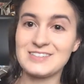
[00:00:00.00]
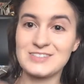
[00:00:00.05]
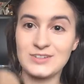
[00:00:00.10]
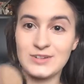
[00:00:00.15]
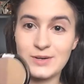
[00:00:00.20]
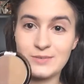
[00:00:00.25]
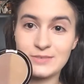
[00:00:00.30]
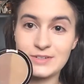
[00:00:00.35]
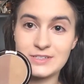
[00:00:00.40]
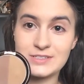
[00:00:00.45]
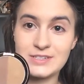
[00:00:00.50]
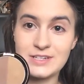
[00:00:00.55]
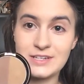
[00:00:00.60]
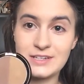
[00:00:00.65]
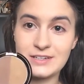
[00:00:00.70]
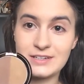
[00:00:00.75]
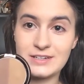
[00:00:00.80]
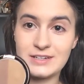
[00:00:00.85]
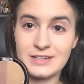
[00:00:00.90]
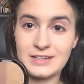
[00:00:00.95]
So I'm going to
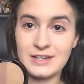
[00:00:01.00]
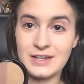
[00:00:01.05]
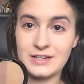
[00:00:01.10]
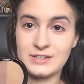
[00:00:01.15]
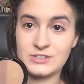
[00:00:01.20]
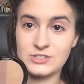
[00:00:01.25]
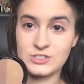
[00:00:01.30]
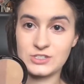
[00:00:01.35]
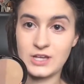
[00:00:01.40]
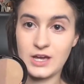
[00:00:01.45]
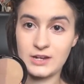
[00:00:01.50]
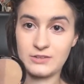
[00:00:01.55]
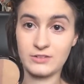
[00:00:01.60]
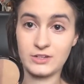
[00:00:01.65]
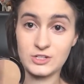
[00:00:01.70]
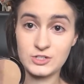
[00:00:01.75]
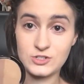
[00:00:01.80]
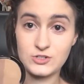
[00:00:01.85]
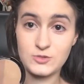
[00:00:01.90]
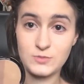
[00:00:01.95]
take it and just kind of
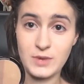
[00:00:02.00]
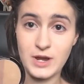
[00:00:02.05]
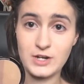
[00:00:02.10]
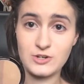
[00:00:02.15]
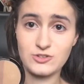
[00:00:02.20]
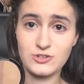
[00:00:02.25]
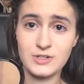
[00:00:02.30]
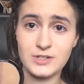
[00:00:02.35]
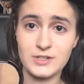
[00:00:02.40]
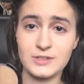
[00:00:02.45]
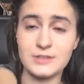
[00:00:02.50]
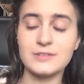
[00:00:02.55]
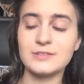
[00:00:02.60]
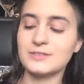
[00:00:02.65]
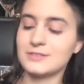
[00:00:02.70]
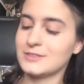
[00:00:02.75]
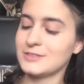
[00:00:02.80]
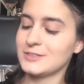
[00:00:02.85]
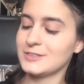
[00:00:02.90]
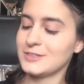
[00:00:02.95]
like smash it in
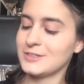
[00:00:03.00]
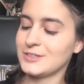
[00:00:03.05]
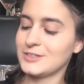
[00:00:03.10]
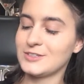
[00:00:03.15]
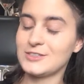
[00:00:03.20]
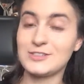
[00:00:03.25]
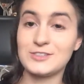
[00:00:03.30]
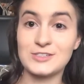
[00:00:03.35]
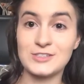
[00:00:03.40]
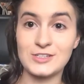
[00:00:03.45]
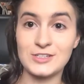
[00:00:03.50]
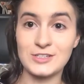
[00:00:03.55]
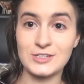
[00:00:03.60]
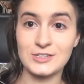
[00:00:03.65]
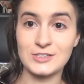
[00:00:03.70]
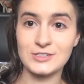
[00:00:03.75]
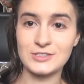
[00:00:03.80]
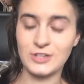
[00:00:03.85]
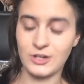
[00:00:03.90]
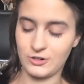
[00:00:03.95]
to
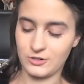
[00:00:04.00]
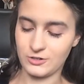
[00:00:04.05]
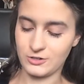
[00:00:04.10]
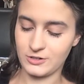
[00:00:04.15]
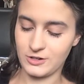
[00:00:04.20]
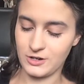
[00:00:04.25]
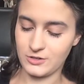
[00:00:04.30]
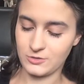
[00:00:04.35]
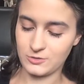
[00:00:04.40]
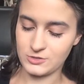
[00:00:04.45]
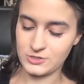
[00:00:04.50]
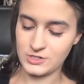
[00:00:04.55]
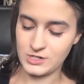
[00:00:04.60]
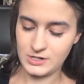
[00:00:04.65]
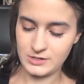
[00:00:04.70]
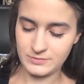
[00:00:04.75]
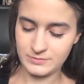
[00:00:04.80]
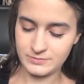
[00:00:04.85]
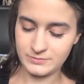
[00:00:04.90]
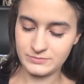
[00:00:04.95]
the darker contour
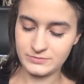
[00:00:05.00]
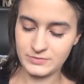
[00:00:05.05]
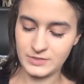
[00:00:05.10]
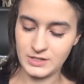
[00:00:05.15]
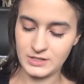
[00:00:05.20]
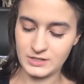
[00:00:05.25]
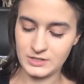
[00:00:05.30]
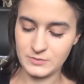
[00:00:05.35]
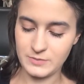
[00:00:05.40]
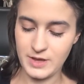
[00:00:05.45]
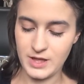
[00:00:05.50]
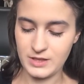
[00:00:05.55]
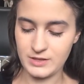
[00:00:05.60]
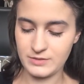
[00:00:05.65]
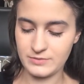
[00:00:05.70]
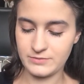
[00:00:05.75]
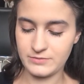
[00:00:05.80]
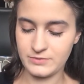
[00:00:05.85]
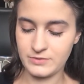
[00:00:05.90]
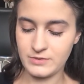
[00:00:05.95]
shade in this palette.